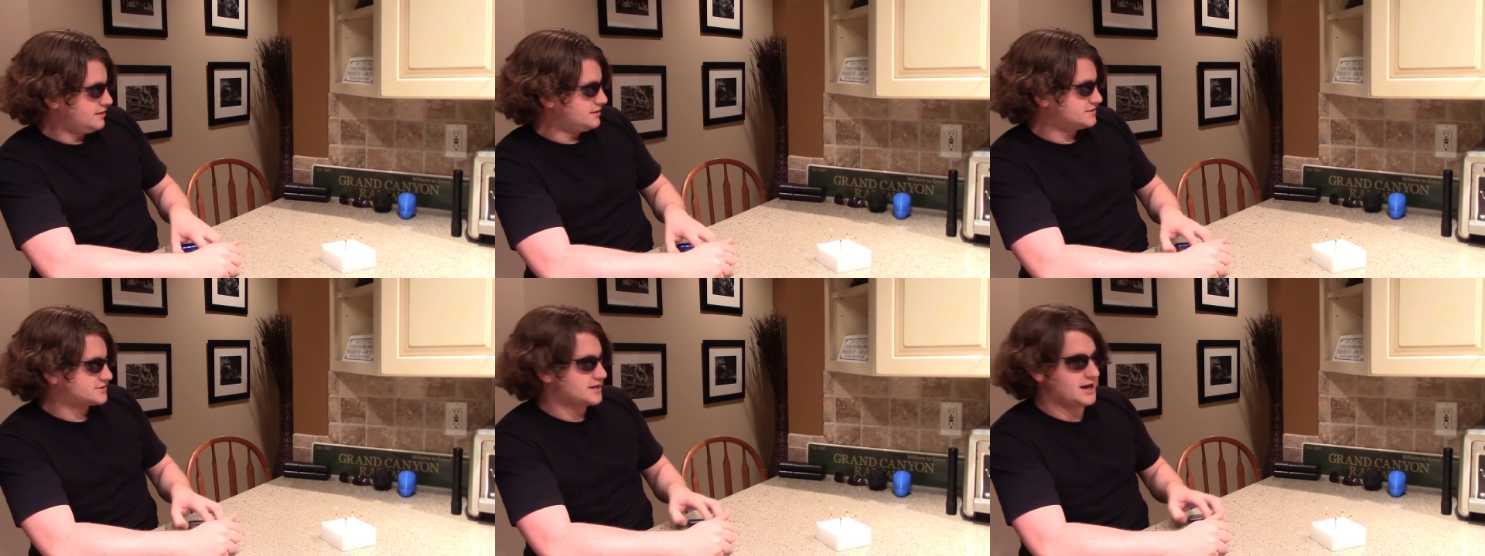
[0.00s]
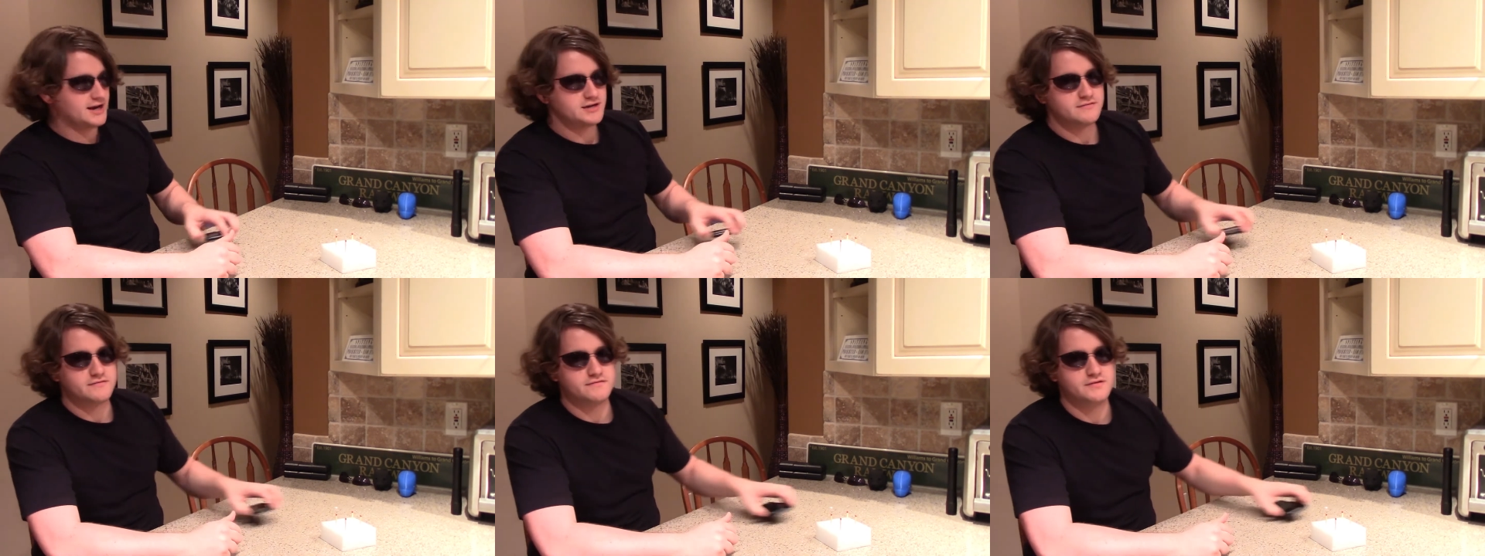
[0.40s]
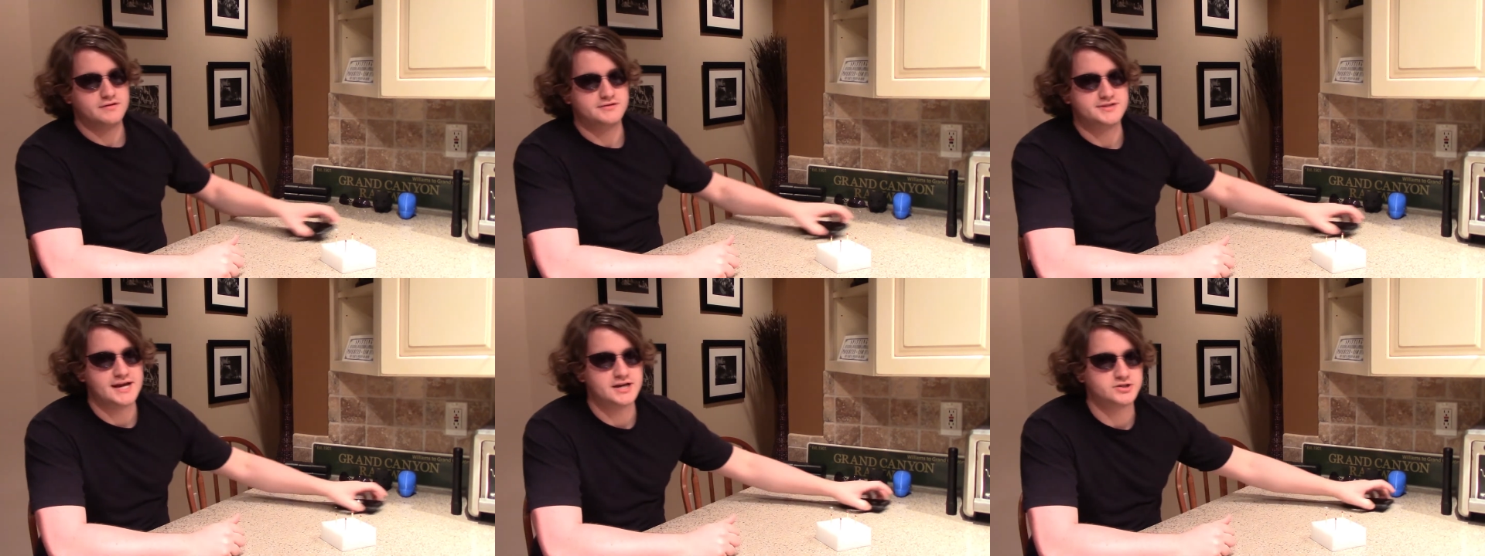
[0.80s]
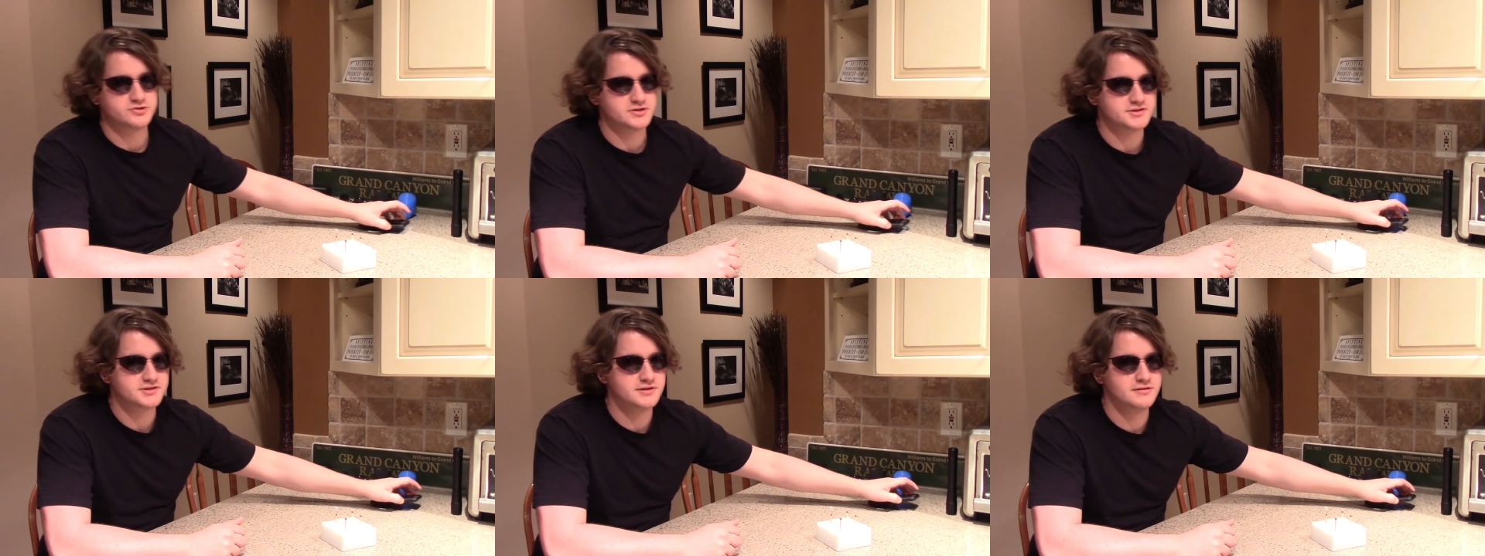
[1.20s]
is kind of
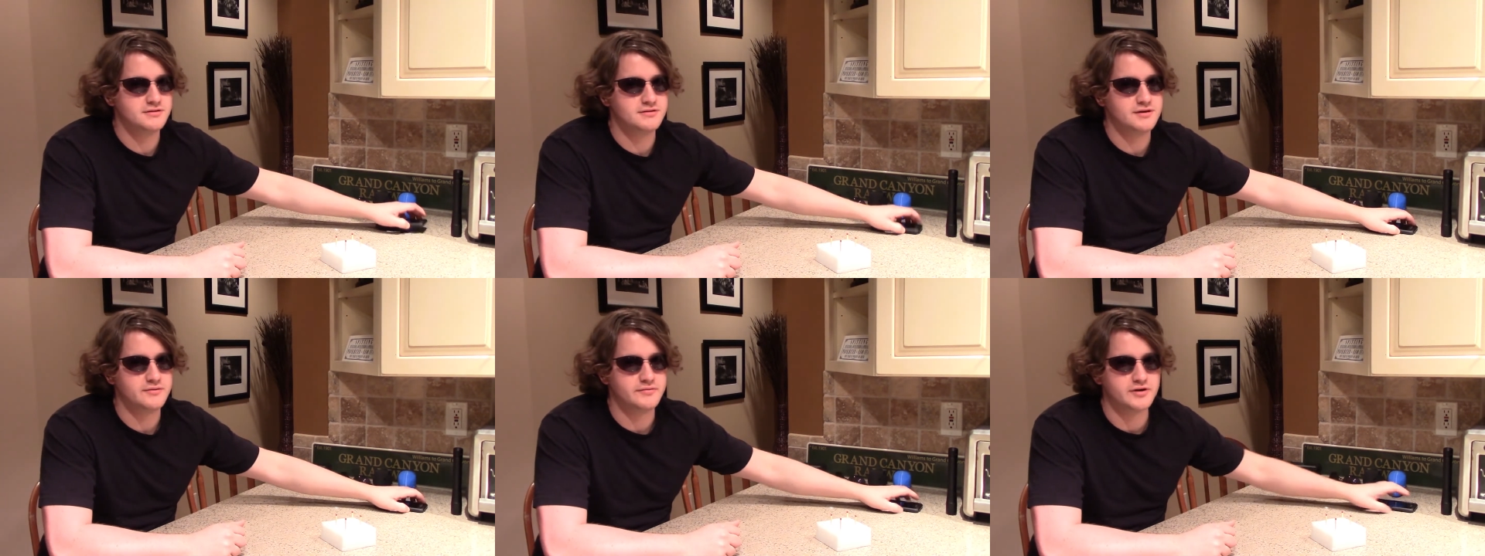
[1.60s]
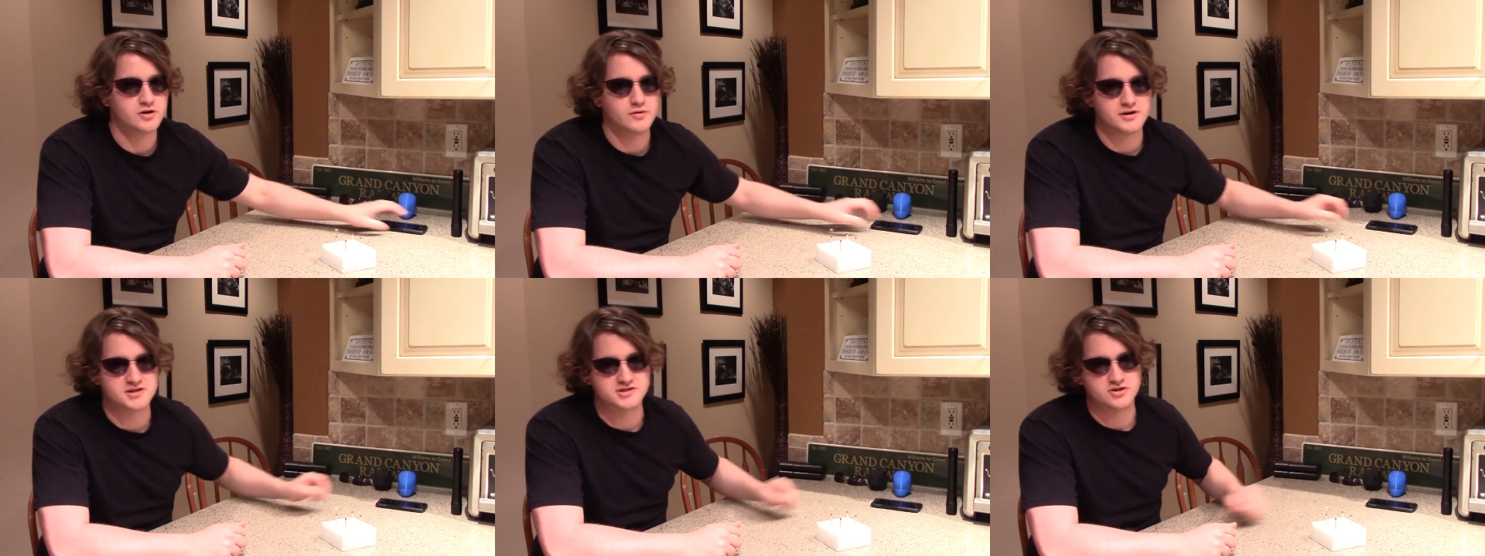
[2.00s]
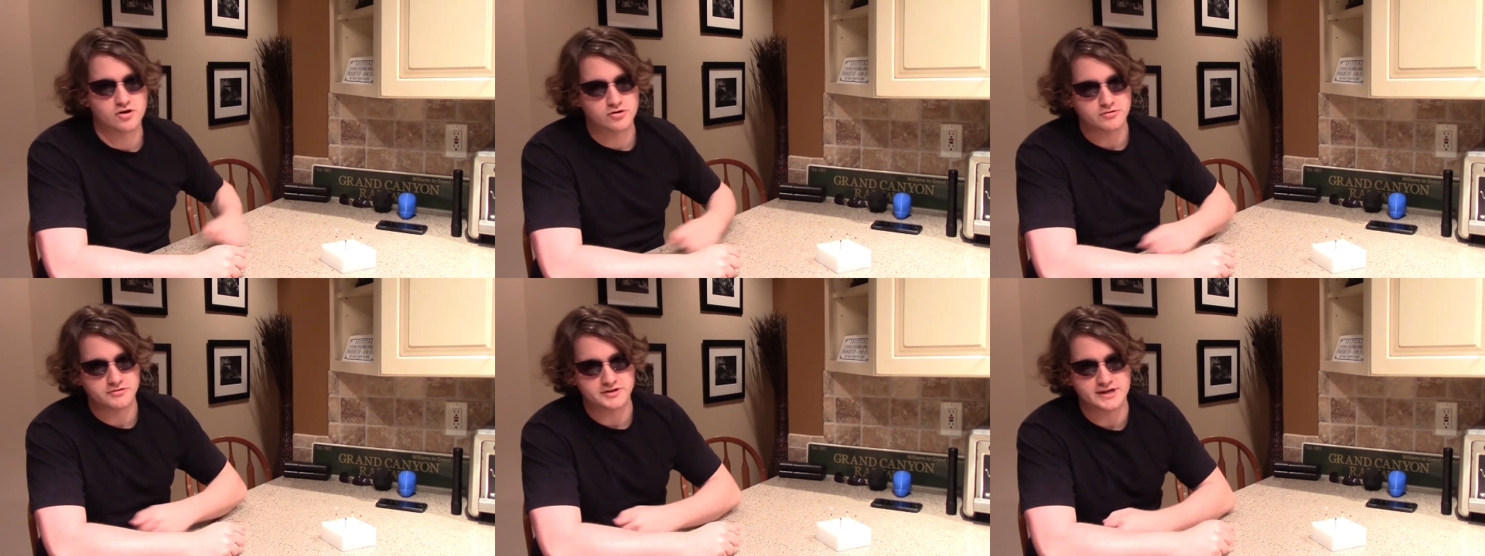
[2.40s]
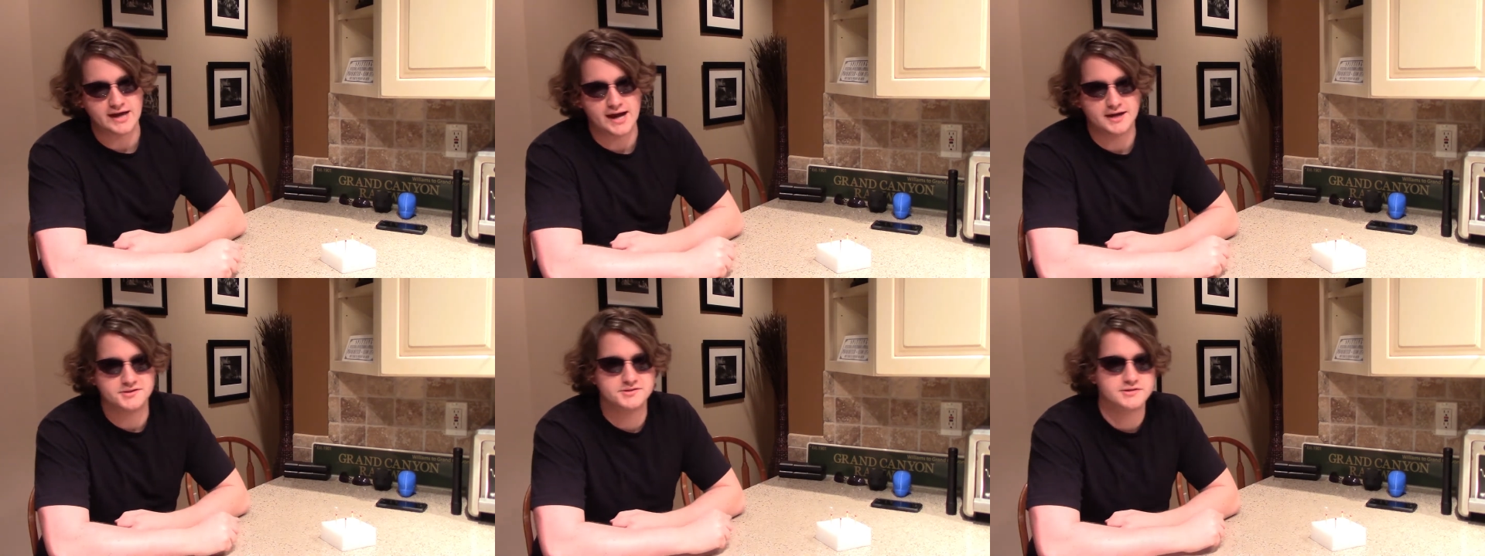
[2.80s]
dangerous. We don't want to startle the
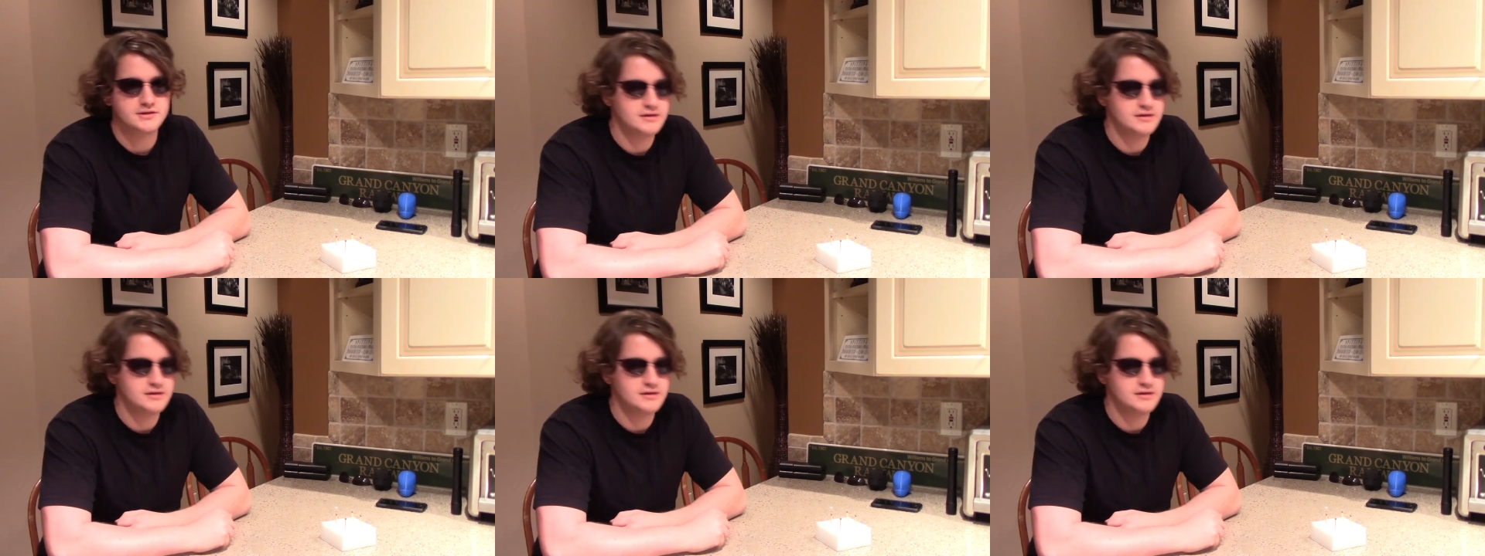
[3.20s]
cats.